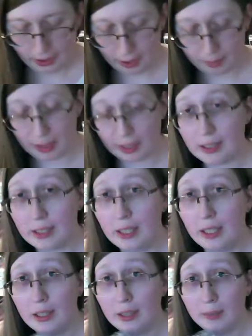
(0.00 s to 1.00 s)
I'm not going to
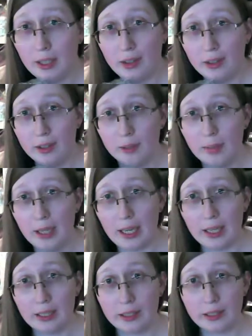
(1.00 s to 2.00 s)
take them out of their
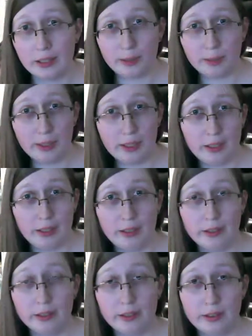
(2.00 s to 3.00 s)
bags
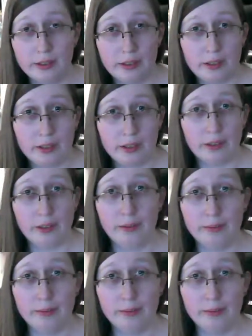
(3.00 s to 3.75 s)
because um,